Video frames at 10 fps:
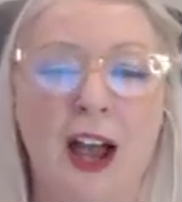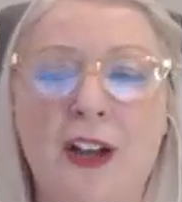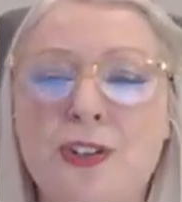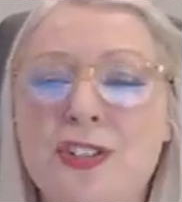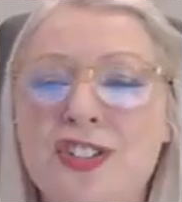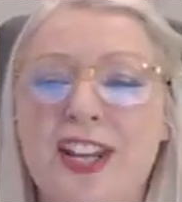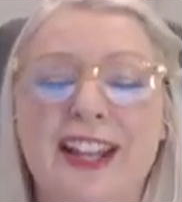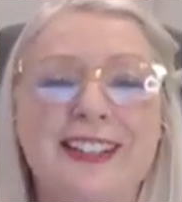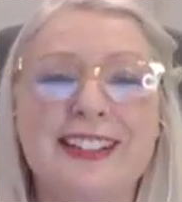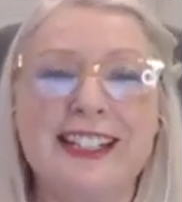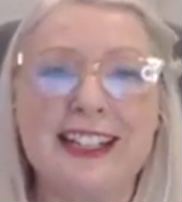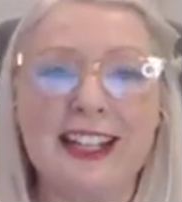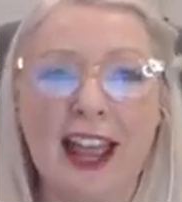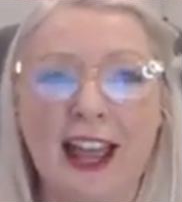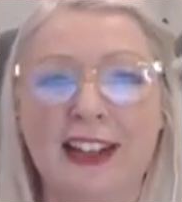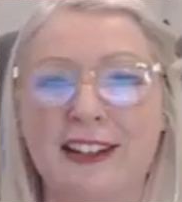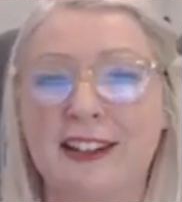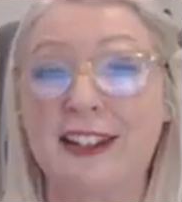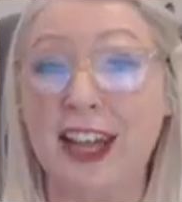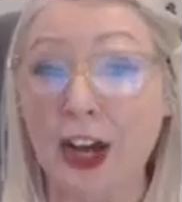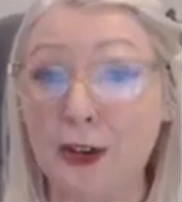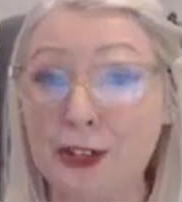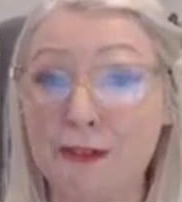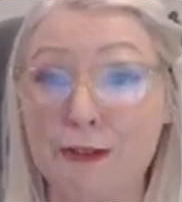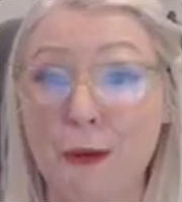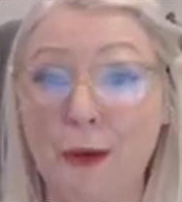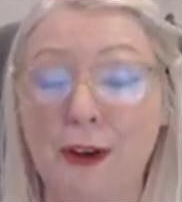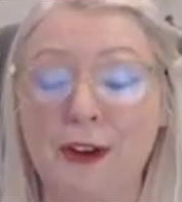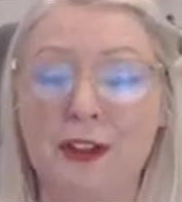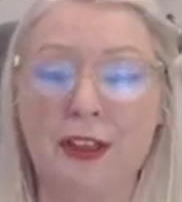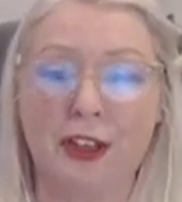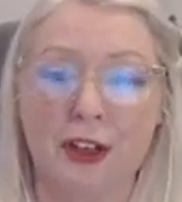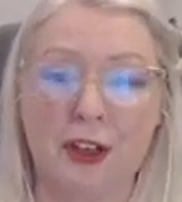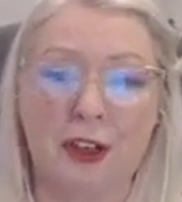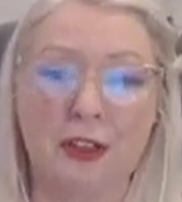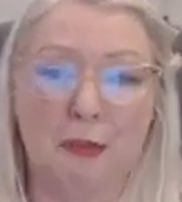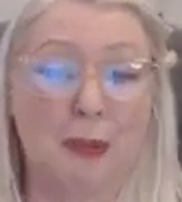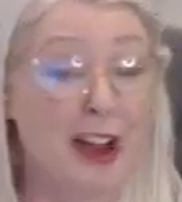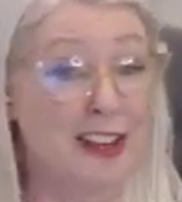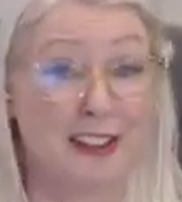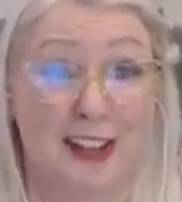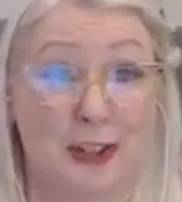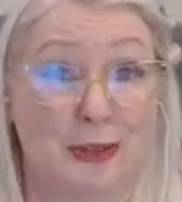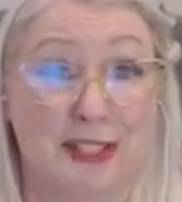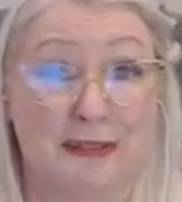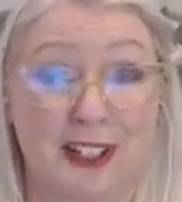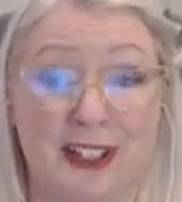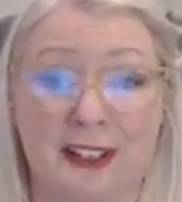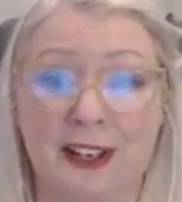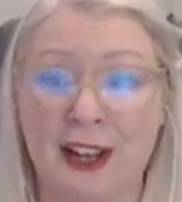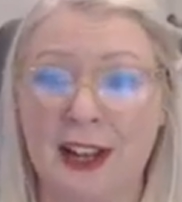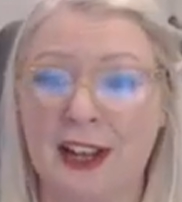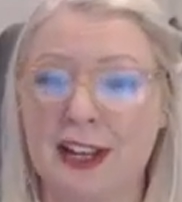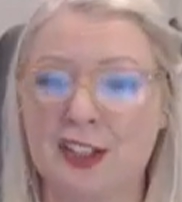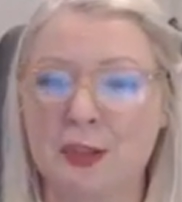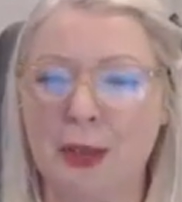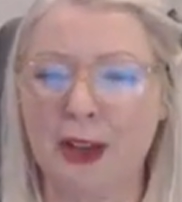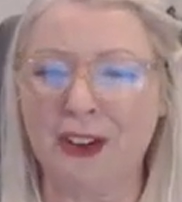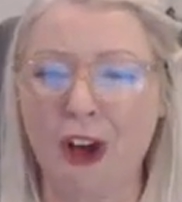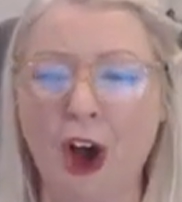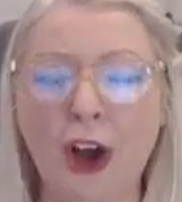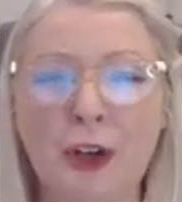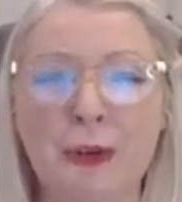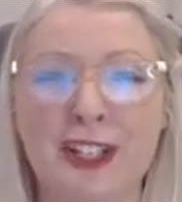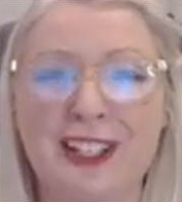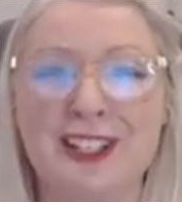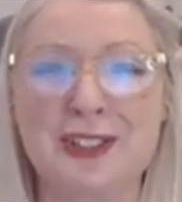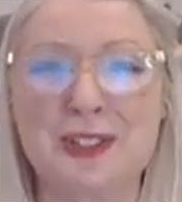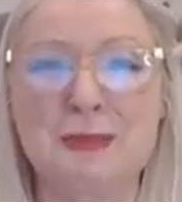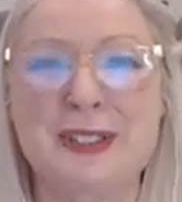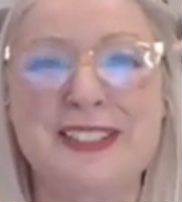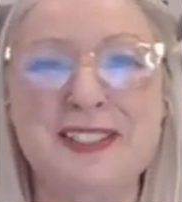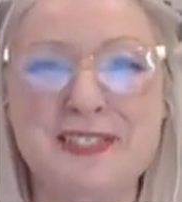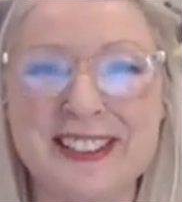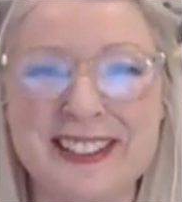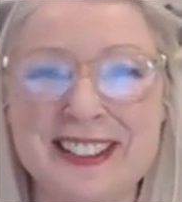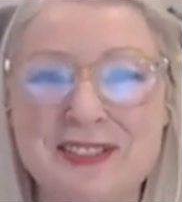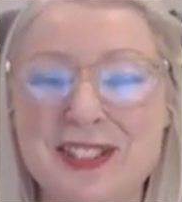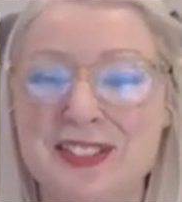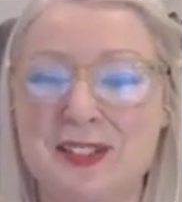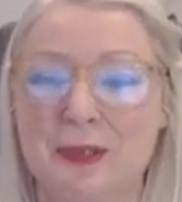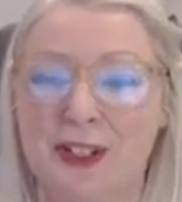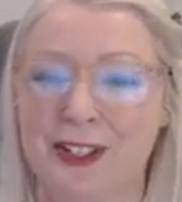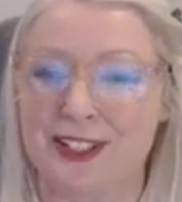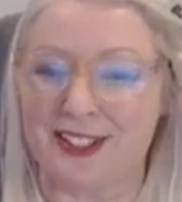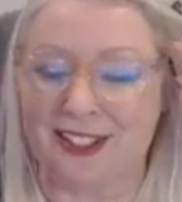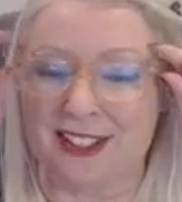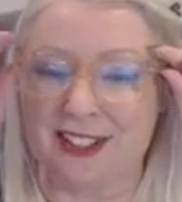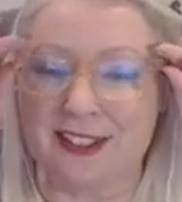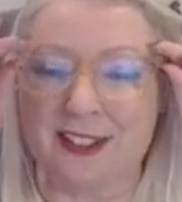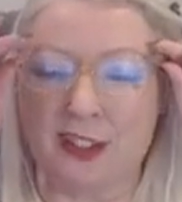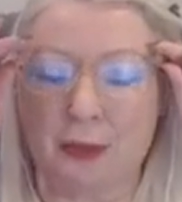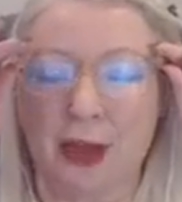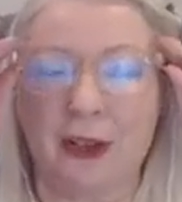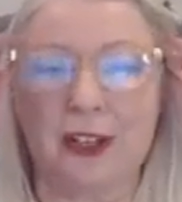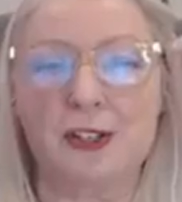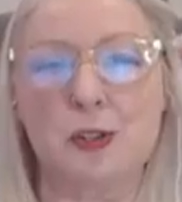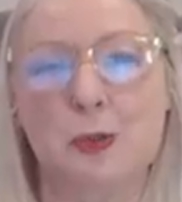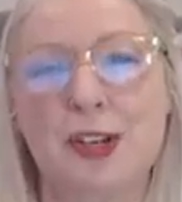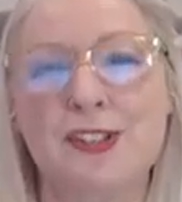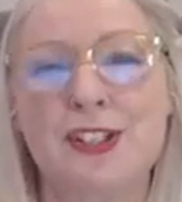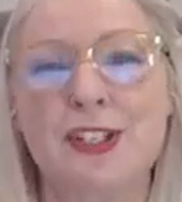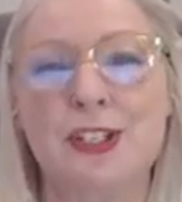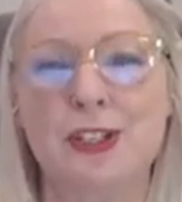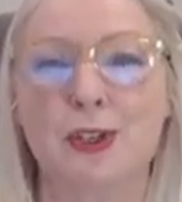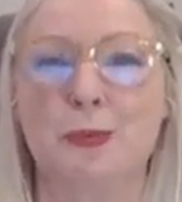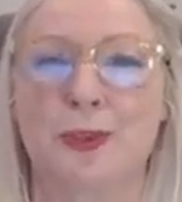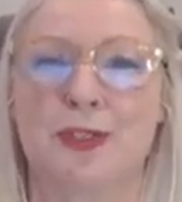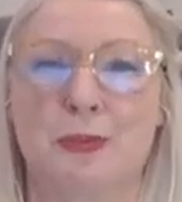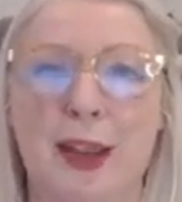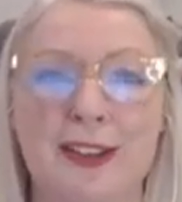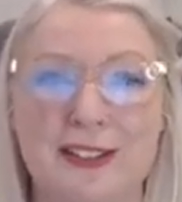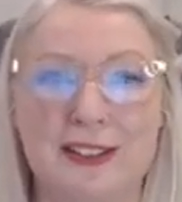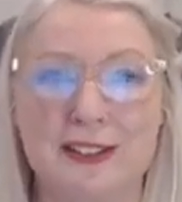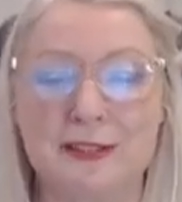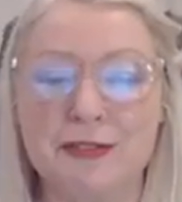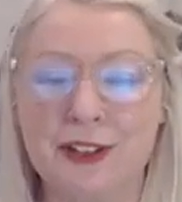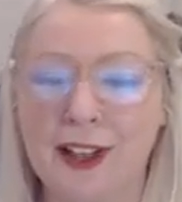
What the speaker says: understanding and caring for the body that you live in. It's about honoring your specific lived experiences. It's about expressing your perspective.